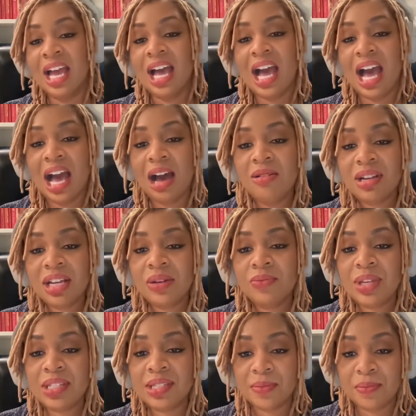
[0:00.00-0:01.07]
how can
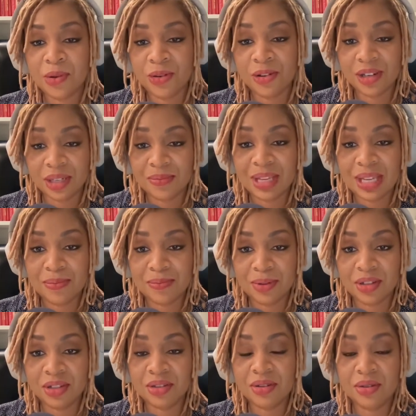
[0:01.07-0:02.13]
we support
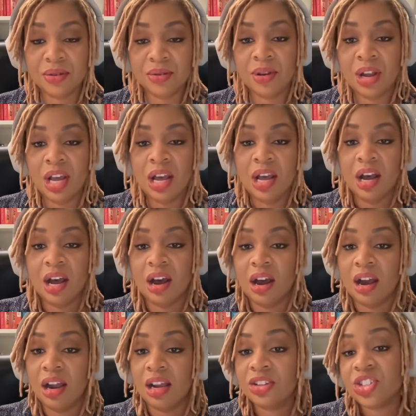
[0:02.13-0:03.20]
people who
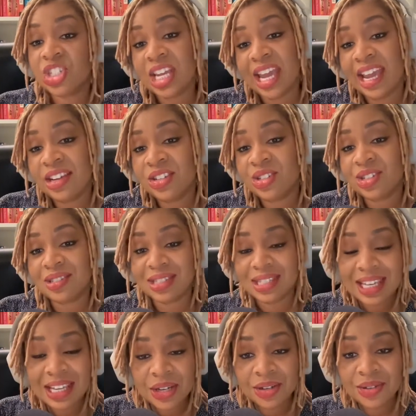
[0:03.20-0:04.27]
are change
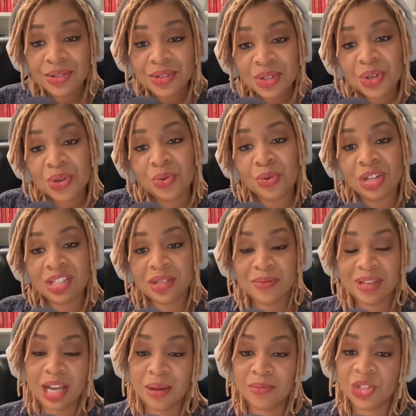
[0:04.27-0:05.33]
seekers who want to
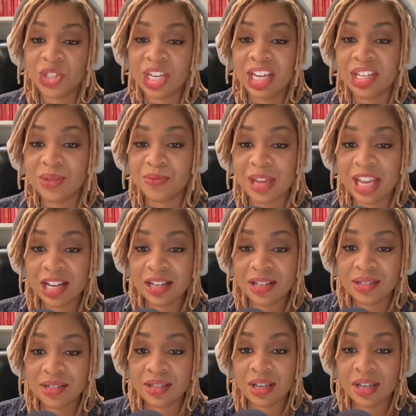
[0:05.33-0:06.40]
become change
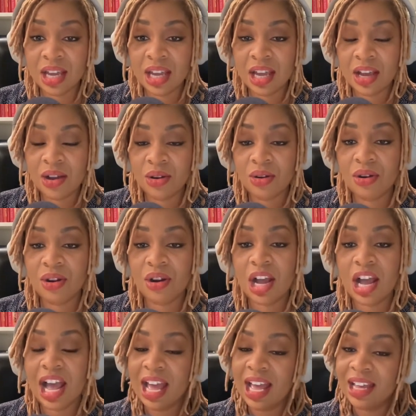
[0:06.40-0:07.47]
makers
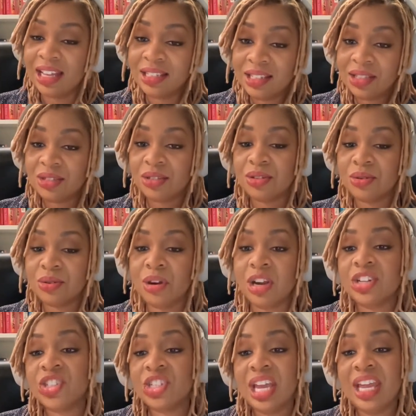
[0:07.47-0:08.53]
and who
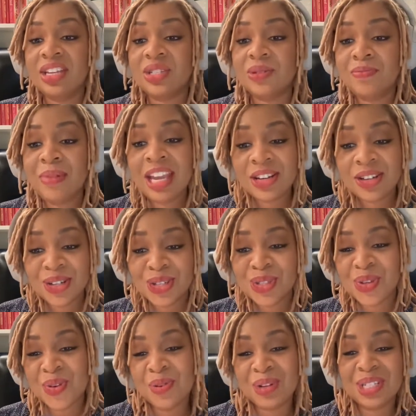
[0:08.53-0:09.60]
are change makers
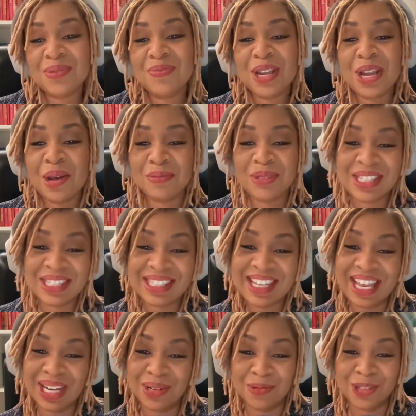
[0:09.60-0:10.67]
who want to become
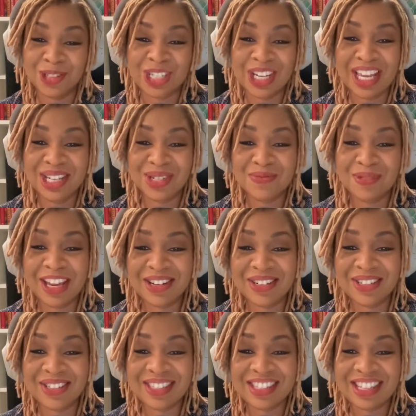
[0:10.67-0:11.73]
sustainable change
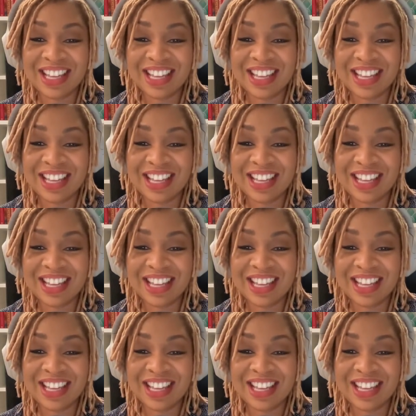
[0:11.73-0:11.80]
makers.